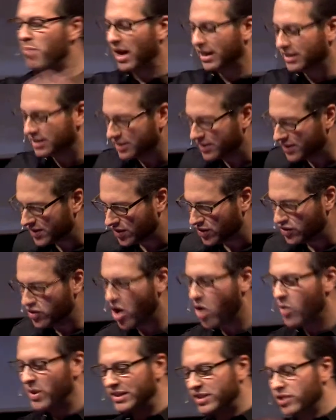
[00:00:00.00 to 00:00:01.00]
buttons,
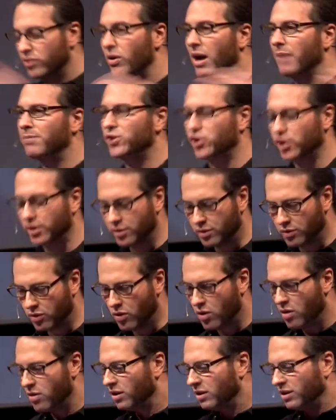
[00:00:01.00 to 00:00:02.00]
no interruption,
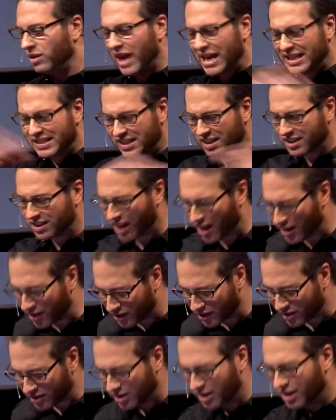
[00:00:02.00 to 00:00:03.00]
less
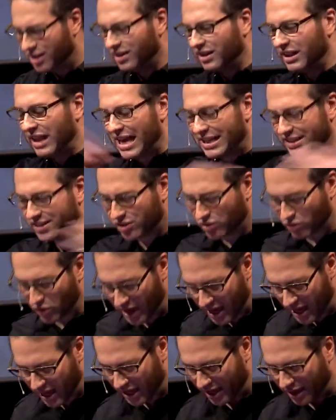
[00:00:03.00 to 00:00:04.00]
clutter, less
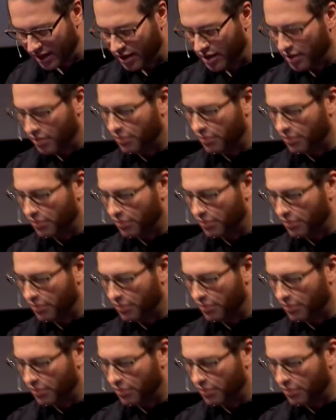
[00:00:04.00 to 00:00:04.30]
gray,